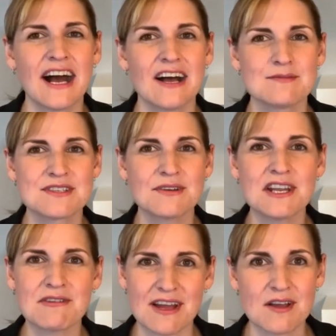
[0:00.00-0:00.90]
So
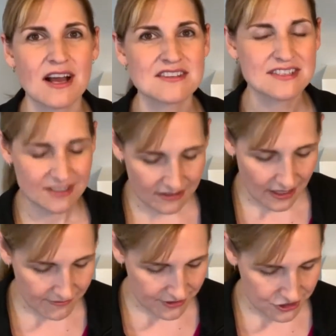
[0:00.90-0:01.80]
anyway, still
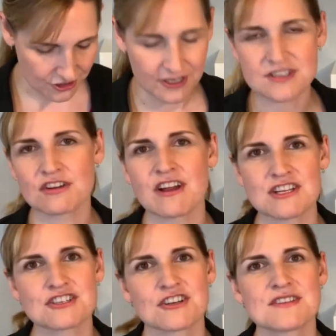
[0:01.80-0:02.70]
love the shirt. It's a great
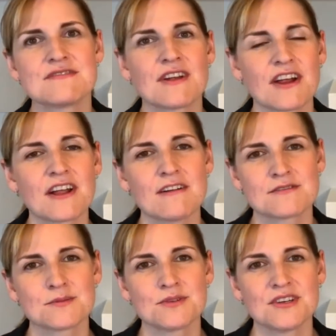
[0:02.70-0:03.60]
shirt. It's very
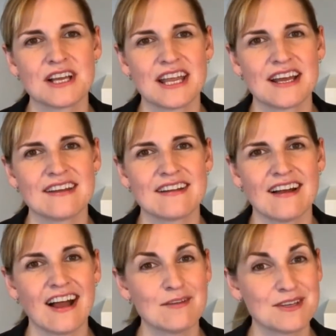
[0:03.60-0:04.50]
comfortable. And
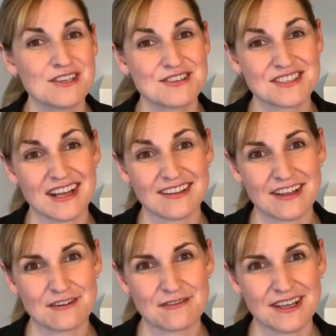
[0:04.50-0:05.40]
I'm a huge
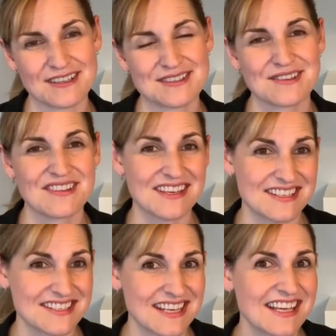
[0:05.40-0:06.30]
Skyliner fan. So
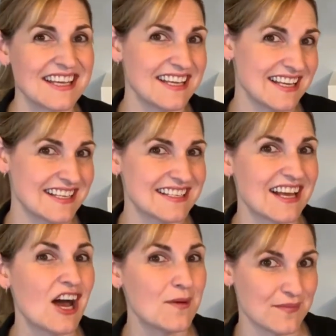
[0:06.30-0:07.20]
this is
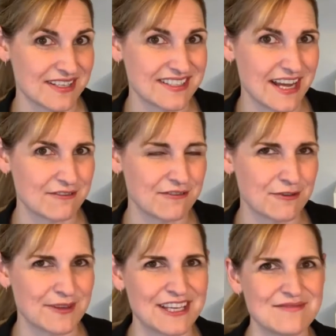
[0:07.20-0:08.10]
a must-have for
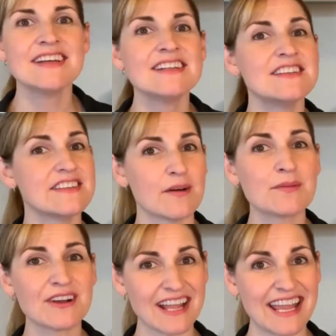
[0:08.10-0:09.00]
me.
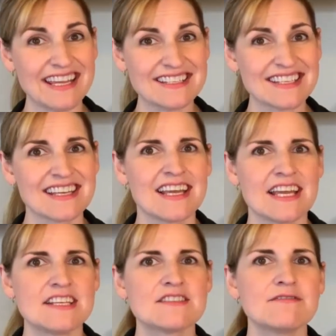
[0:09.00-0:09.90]
Number 8
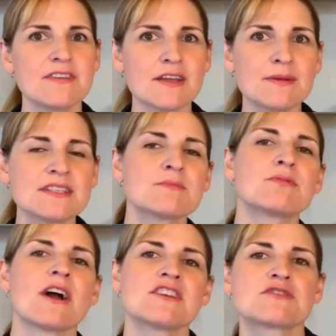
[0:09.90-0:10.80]
is Figment's
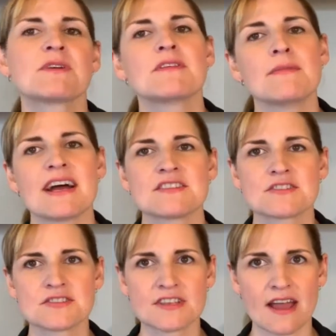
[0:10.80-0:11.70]
Brush with the Master
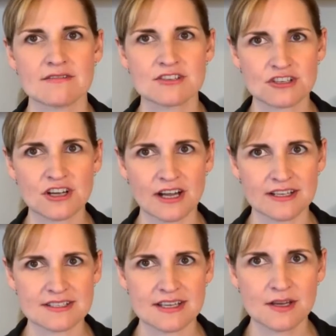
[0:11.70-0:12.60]
Scavenger
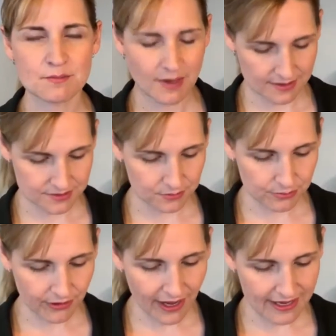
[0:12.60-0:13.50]
Hunt Puzzle
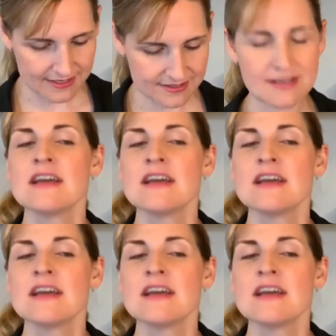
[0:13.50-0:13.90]
Prize.